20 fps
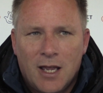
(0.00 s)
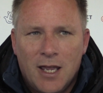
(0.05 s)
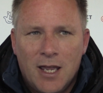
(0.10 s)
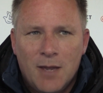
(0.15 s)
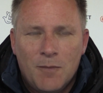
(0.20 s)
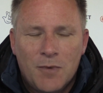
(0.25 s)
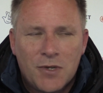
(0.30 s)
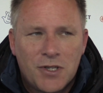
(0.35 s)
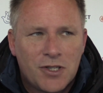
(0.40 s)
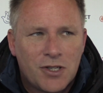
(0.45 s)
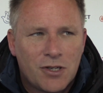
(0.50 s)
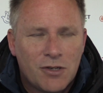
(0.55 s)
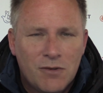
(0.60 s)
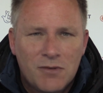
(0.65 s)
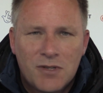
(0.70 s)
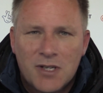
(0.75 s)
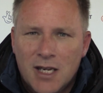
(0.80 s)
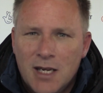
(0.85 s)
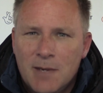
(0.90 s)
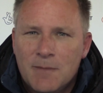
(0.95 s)
It was
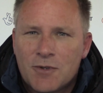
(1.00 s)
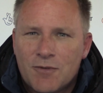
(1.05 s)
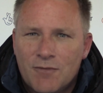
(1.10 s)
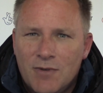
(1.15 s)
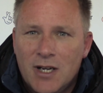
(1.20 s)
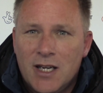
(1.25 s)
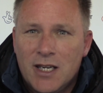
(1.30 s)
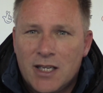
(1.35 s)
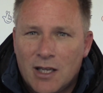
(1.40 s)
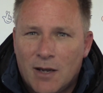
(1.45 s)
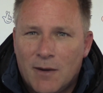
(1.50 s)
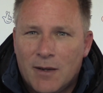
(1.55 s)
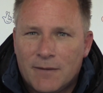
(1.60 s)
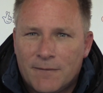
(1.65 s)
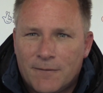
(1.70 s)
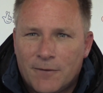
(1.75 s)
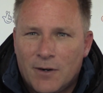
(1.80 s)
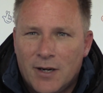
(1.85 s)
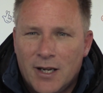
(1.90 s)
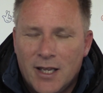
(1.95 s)
two teams really going
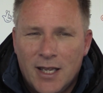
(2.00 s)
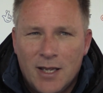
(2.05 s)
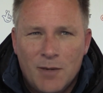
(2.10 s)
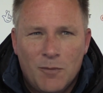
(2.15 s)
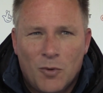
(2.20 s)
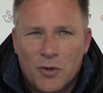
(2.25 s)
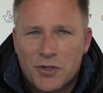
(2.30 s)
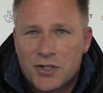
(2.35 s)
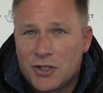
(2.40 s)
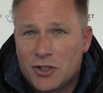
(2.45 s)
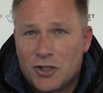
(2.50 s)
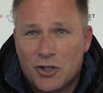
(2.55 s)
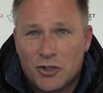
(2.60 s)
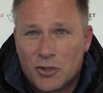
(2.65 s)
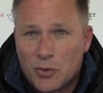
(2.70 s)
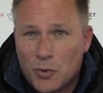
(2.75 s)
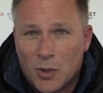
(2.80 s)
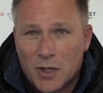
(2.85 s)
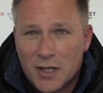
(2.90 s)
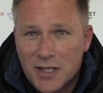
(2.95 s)
for it. It wasn't
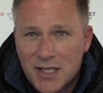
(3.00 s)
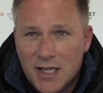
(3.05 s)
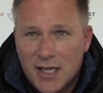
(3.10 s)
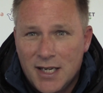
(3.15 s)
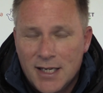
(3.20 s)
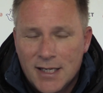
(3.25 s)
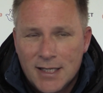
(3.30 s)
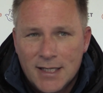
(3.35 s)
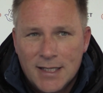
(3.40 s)
good quality,